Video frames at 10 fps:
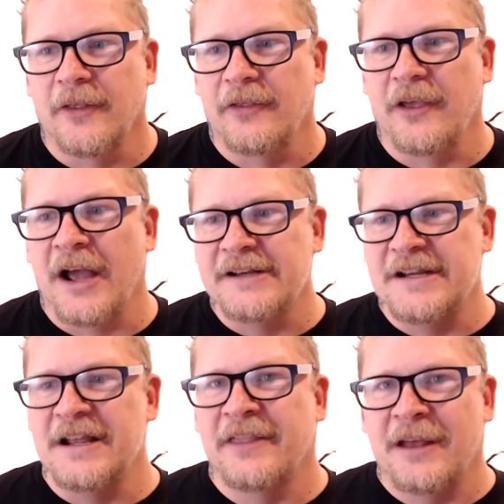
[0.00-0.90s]
The
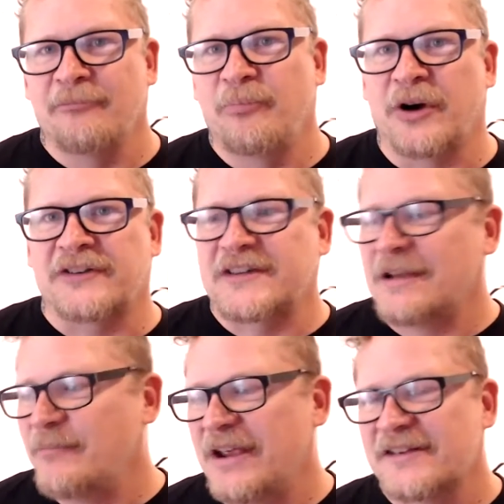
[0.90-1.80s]
idea that books
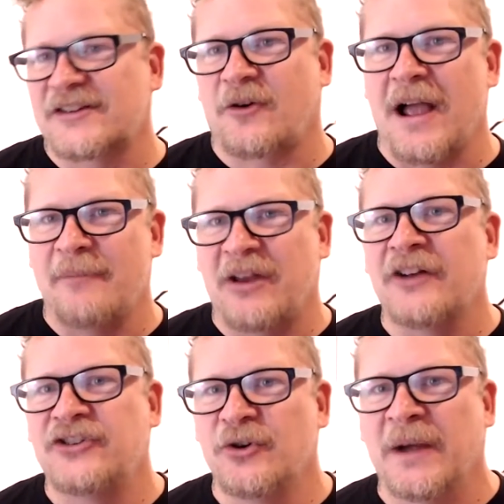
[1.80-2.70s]
can be ascribed
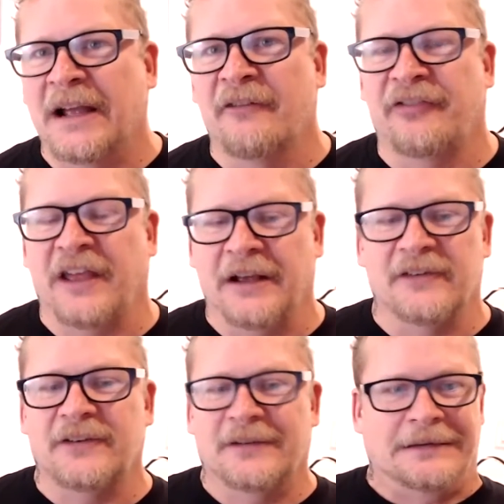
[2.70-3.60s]
a doing of
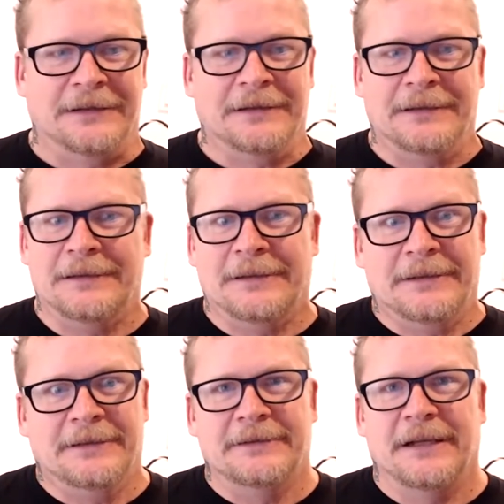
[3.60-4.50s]
things
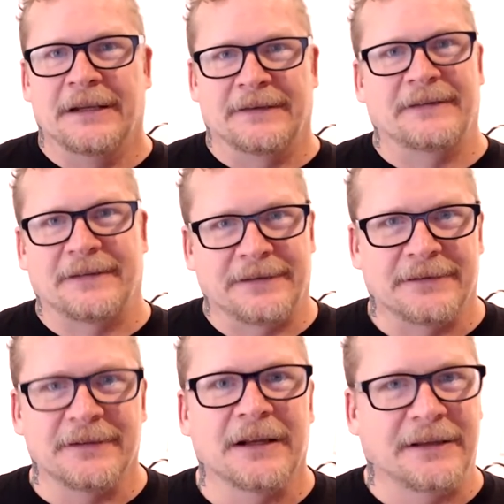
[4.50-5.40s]
is,
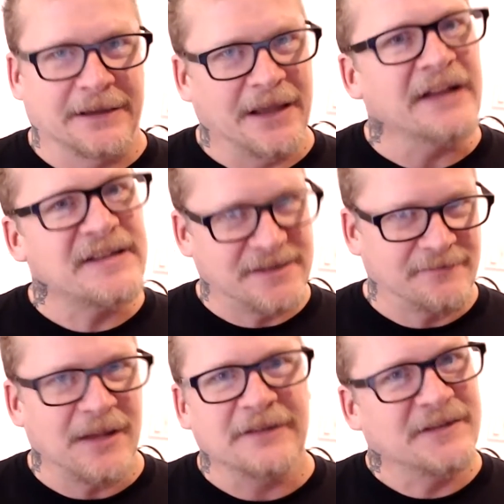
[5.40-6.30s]
that's,
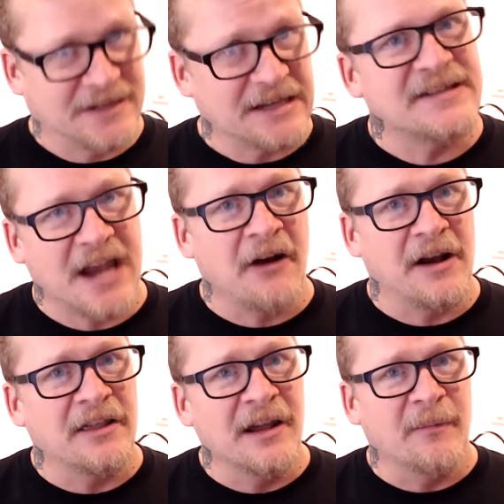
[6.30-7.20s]
that's
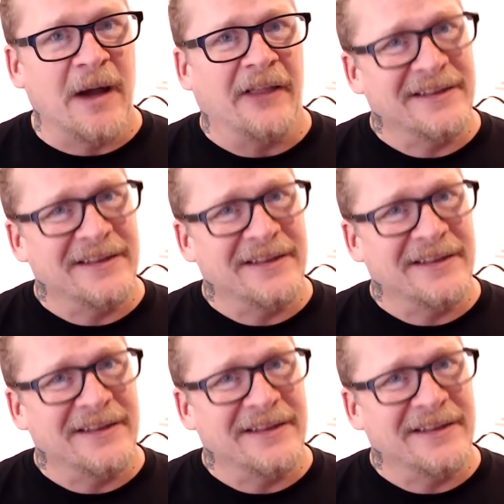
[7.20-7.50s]
scary to think about.